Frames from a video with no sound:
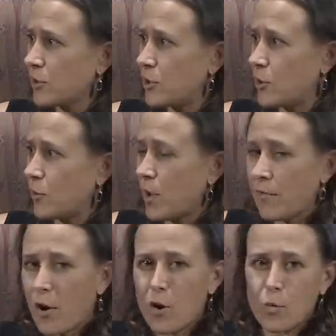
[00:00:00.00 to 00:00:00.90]
You know,
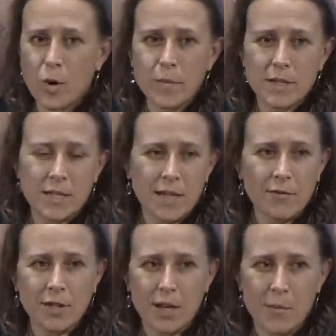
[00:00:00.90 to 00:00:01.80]
if all women didn't
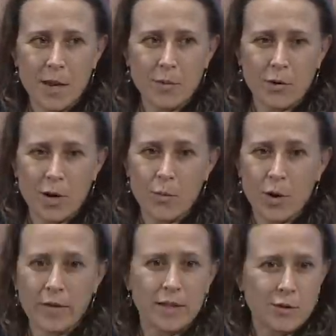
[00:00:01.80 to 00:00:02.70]
have to get a mammogram,
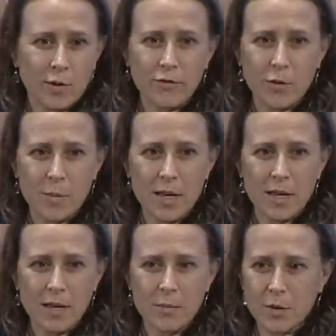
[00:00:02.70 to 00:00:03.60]
one, that's great for
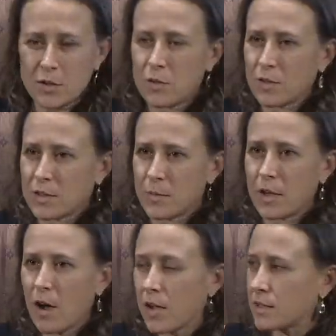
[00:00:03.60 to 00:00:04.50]
me, but two, that's a
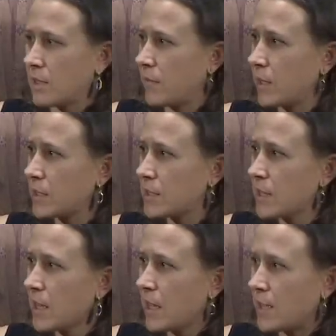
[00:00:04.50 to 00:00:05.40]
big cost savings.
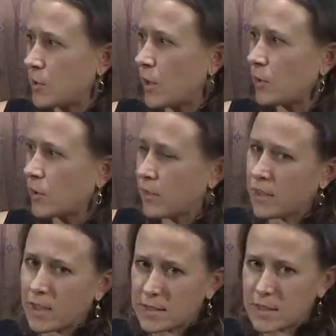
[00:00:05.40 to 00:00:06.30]
And so I look at
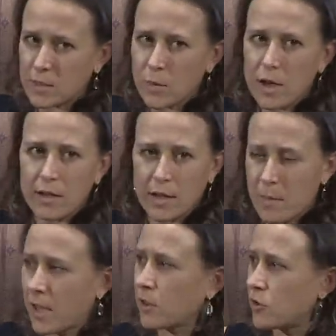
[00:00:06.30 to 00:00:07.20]
things as well, like
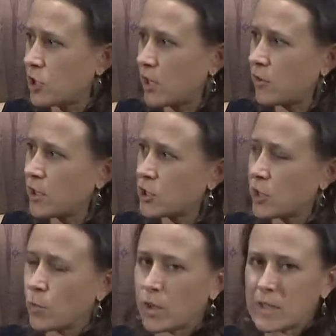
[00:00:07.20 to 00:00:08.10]
macular
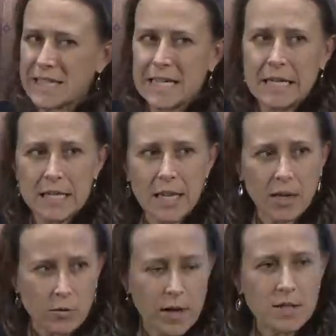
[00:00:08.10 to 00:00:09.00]
degeneration, where it's in that
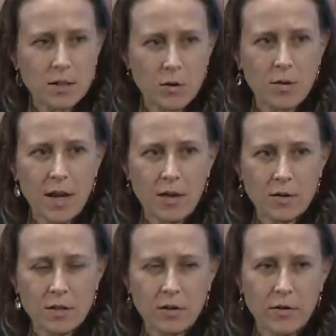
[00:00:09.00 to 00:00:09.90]
gray zone now
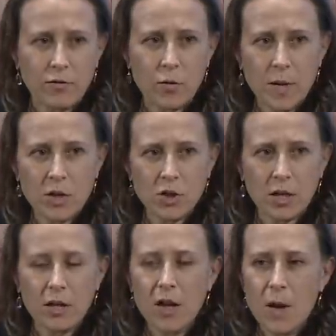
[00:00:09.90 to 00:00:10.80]
still of
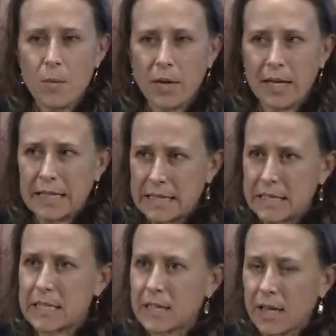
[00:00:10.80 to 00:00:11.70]
information, but I can
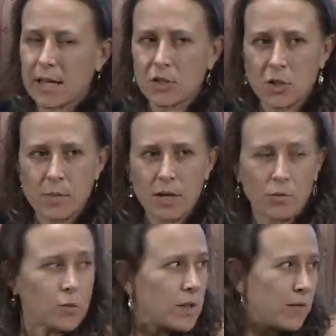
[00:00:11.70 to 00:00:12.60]
see that actually being a
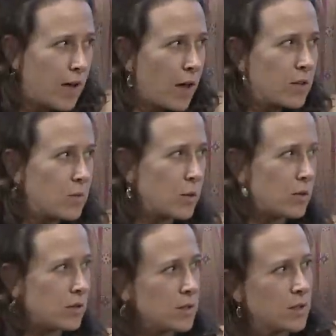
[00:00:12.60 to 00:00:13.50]
really
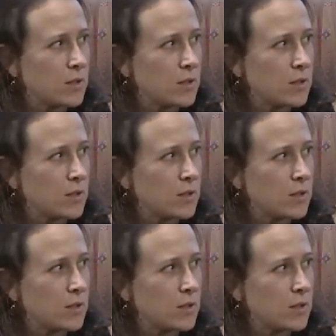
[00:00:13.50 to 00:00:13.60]
valuable